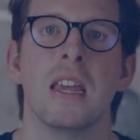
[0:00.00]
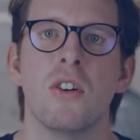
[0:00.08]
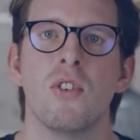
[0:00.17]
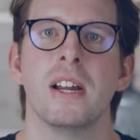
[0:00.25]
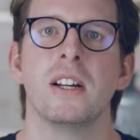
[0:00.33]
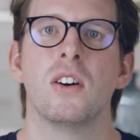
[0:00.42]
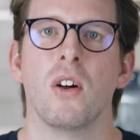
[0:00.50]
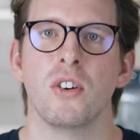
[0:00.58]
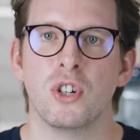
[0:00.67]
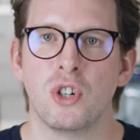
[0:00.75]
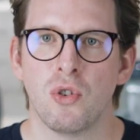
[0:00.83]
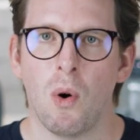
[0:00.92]
Hearing
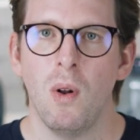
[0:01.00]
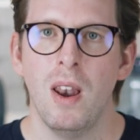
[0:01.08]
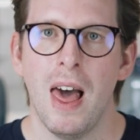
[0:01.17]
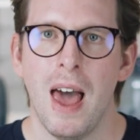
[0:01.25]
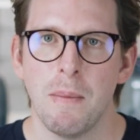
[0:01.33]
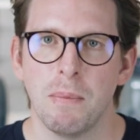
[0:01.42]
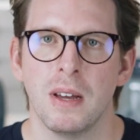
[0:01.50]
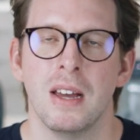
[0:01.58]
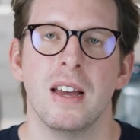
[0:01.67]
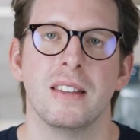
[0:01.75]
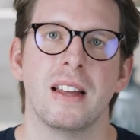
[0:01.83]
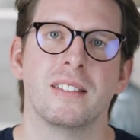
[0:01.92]
Control app.
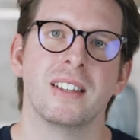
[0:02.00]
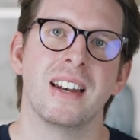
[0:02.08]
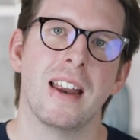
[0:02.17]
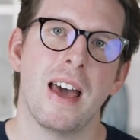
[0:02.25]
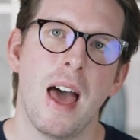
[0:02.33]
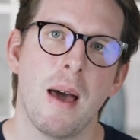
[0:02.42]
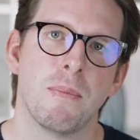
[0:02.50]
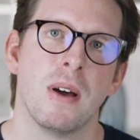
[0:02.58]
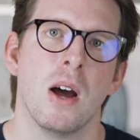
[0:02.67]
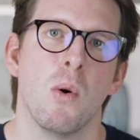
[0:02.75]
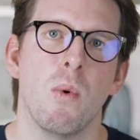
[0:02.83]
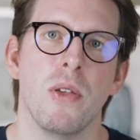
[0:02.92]
That's an app
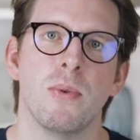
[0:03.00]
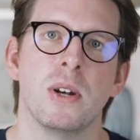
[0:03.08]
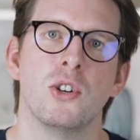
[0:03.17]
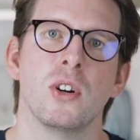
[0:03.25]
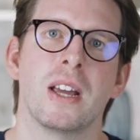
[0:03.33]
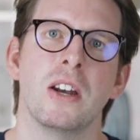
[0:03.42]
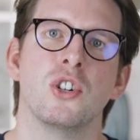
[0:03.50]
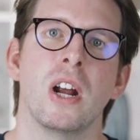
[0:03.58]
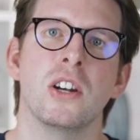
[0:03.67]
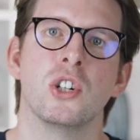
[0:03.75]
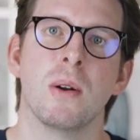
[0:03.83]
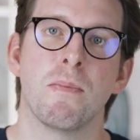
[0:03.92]
with which you can change the